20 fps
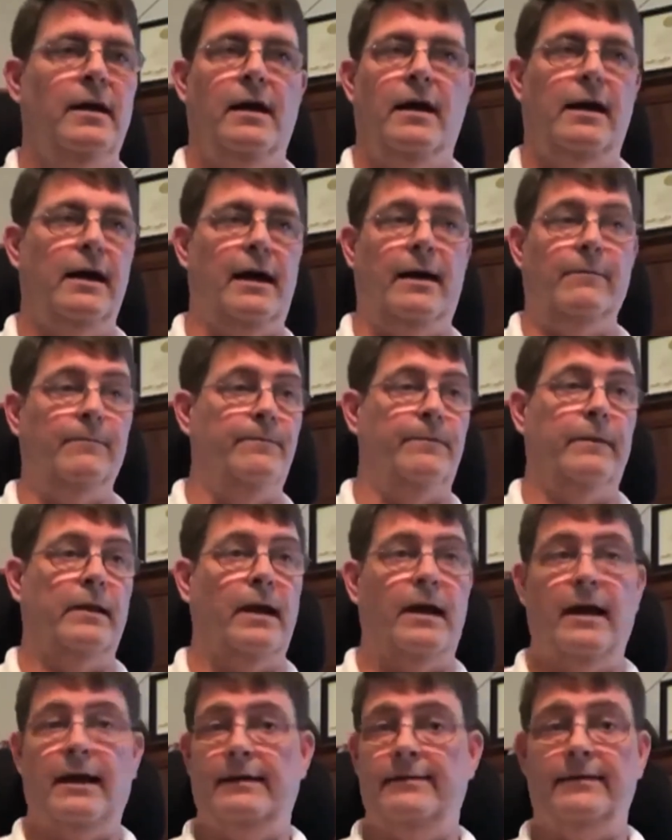
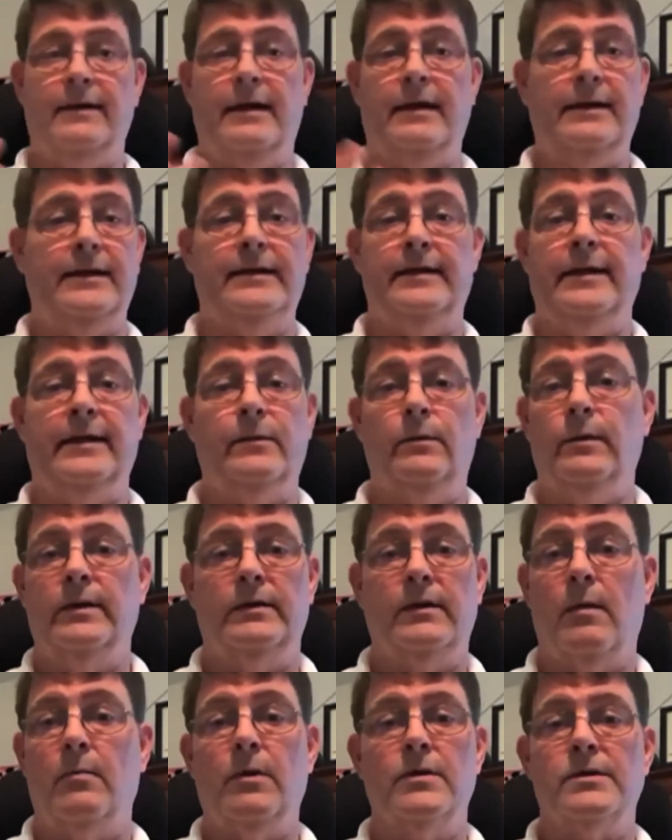I did it
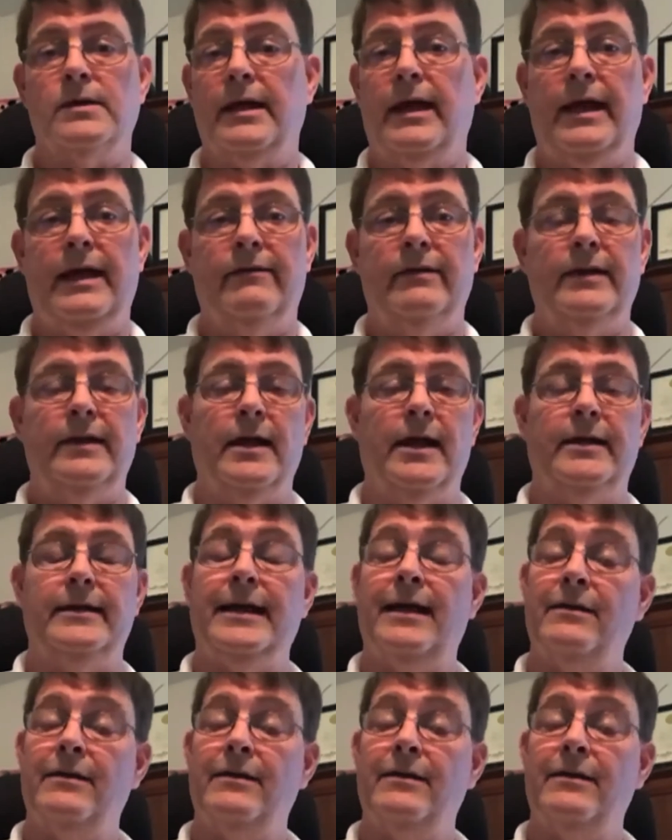with almost every line.